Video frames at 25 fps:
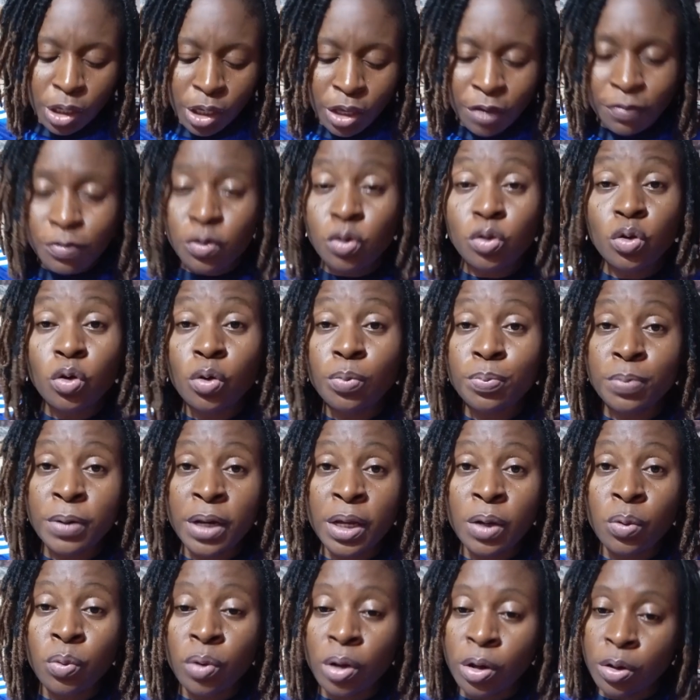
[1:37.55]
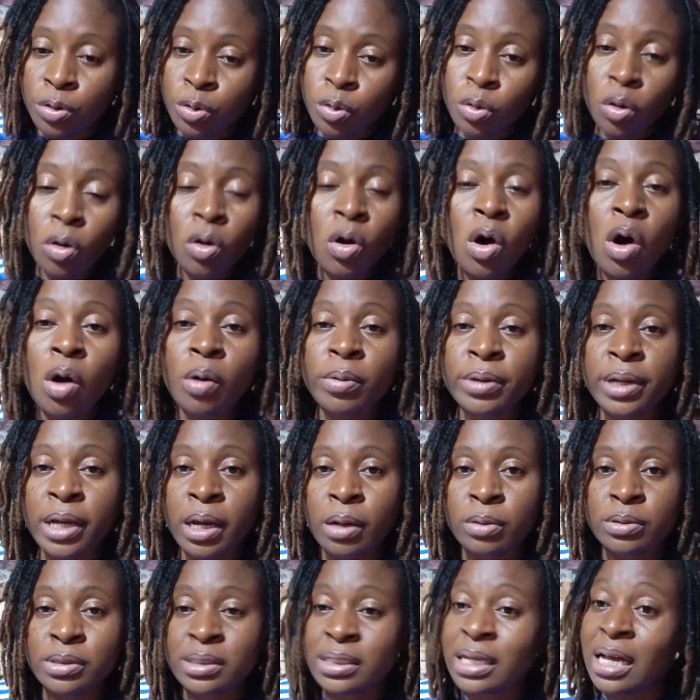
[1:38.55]
if you don't play well, you are called
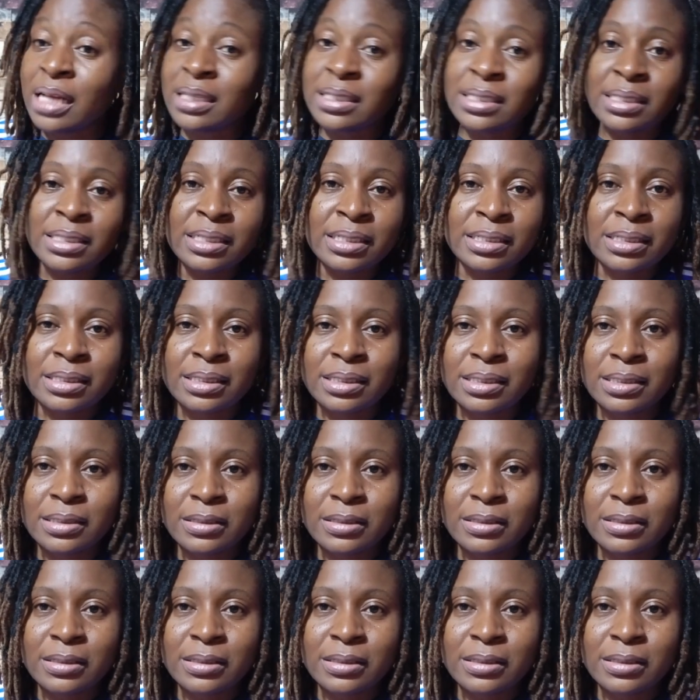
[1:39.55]
out. That's it.